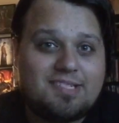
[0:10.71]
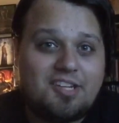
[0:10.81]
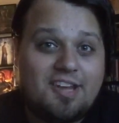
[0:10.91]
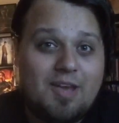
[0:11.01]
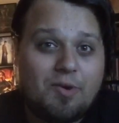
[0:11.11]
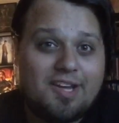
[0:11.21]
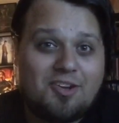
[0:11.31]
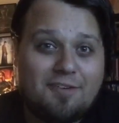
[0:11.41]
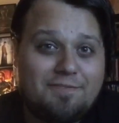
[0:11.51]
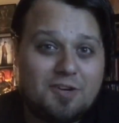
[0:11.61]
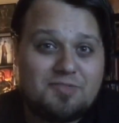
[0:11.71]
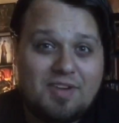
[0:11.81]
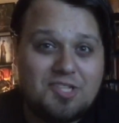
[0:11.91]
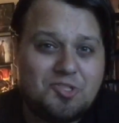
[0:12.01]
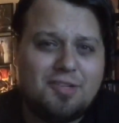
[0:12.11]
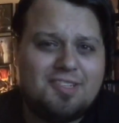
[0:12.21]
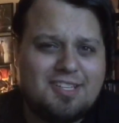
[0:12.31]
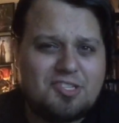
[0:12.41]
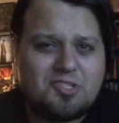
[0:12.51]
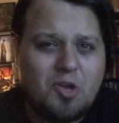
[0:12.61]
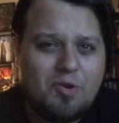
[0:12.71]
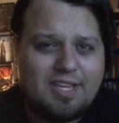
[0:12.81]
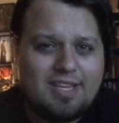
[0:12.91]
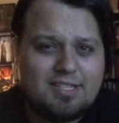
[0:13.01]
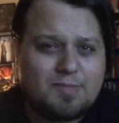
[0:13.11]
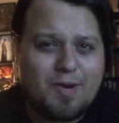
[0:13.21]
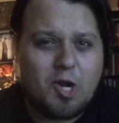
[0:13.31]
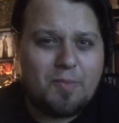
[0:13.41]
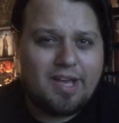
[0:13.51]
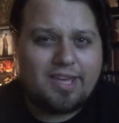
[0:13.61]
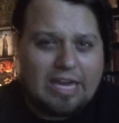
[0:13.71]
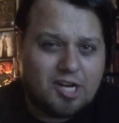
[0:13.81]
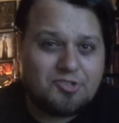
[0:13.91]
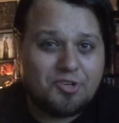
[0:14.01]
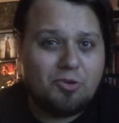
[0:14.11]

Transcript: So today we're getting our first venture into this Sony Spider-Man character